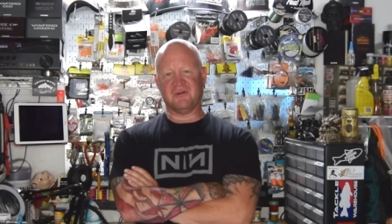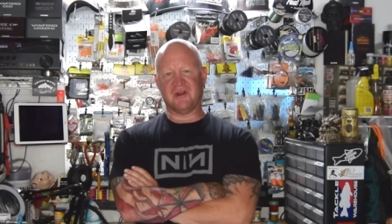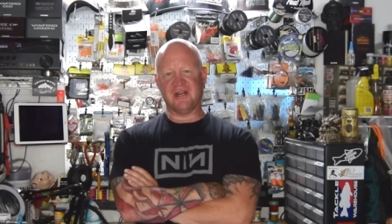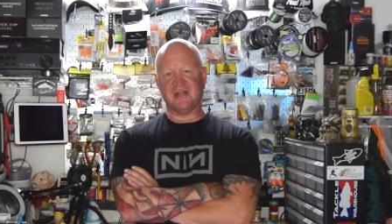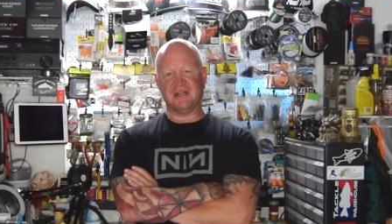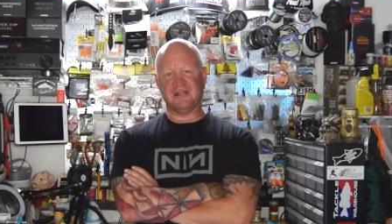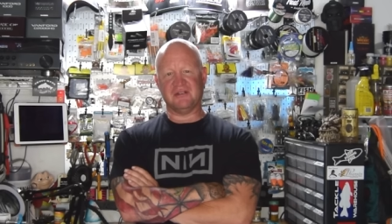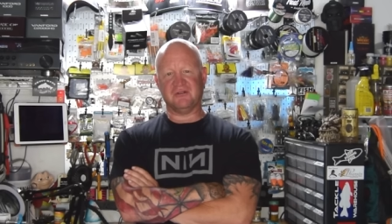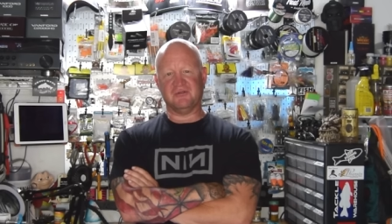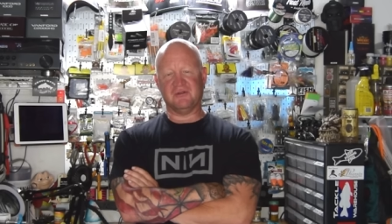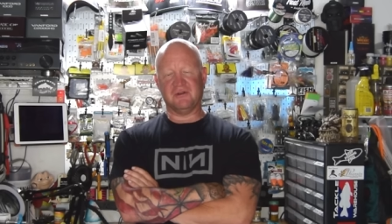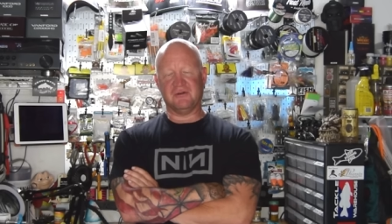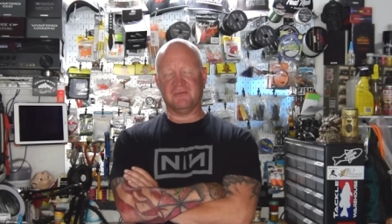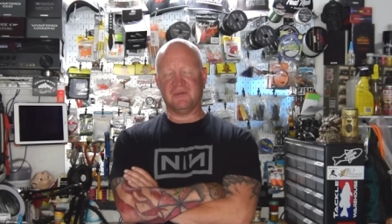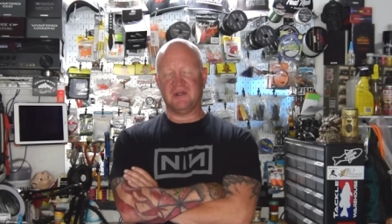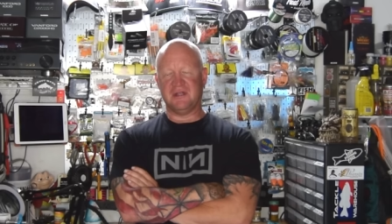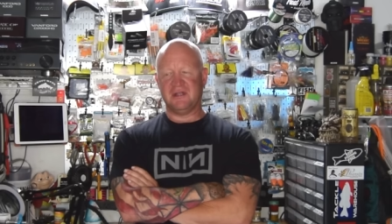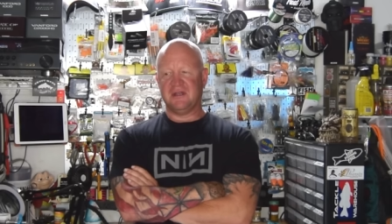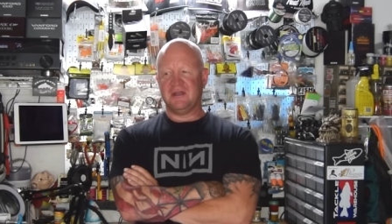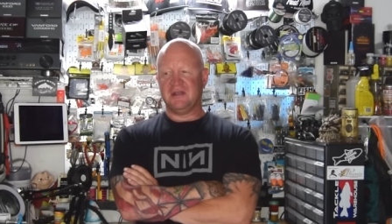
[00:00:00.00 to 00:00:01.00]
right into
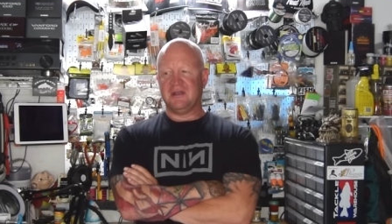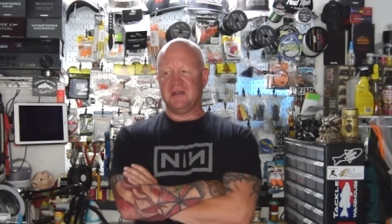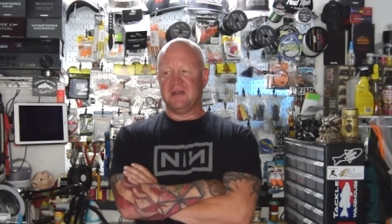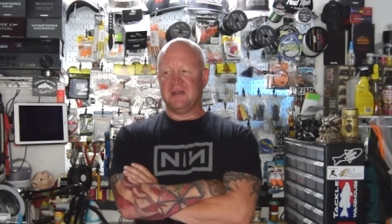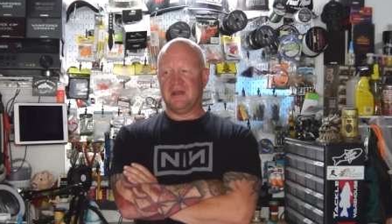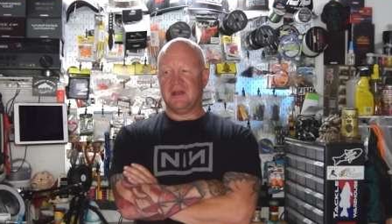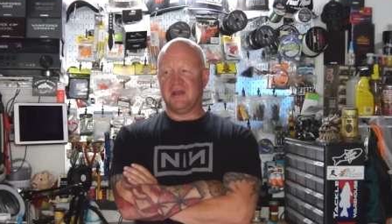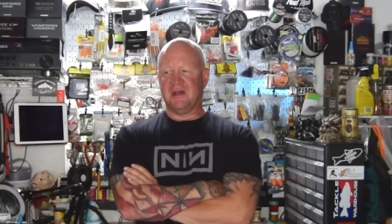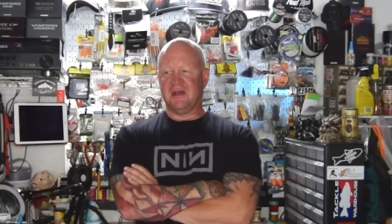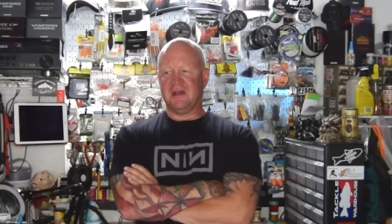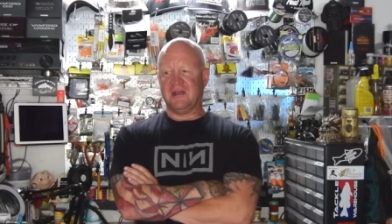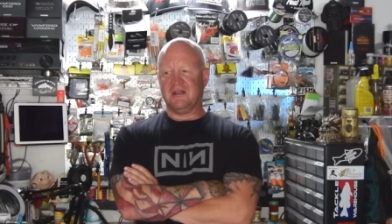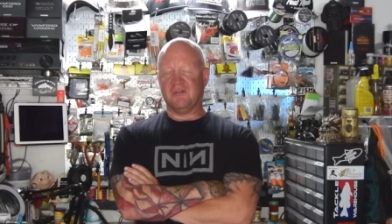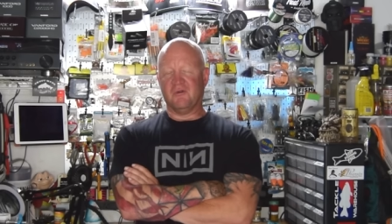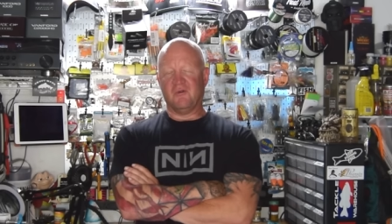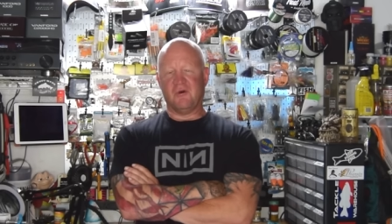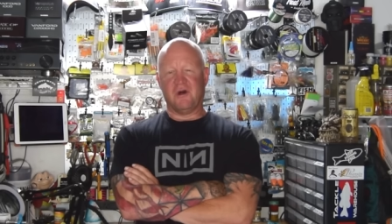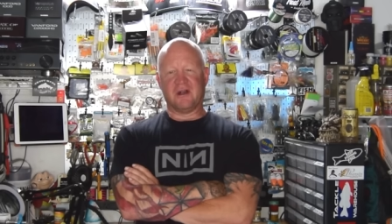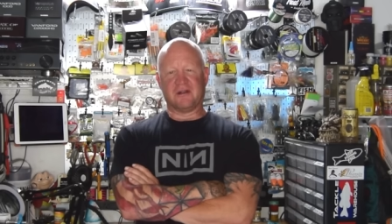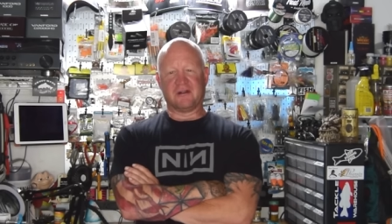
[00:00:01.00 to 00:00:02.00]
them in
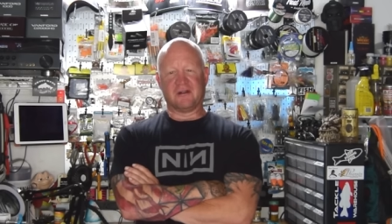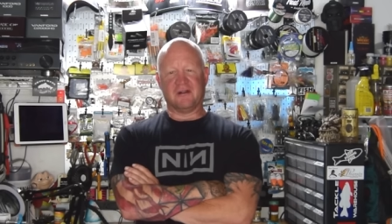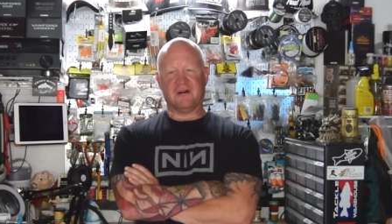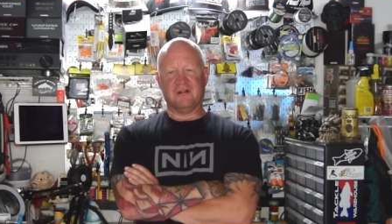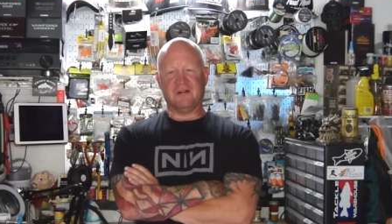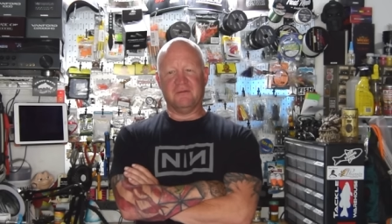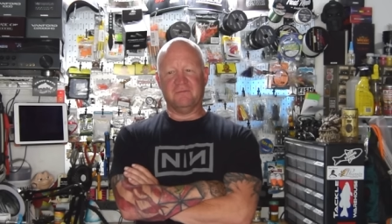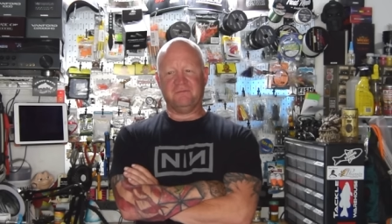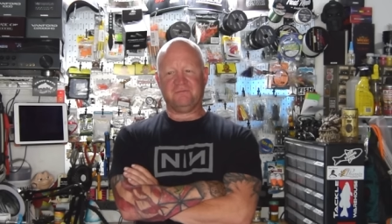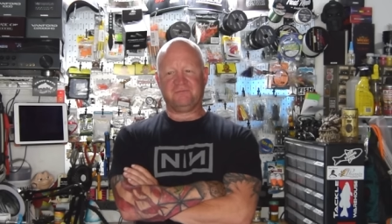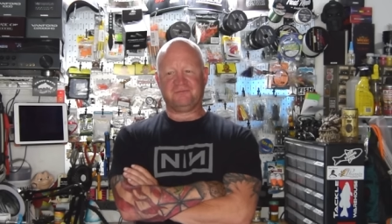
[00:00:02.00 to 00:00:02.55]
the water column.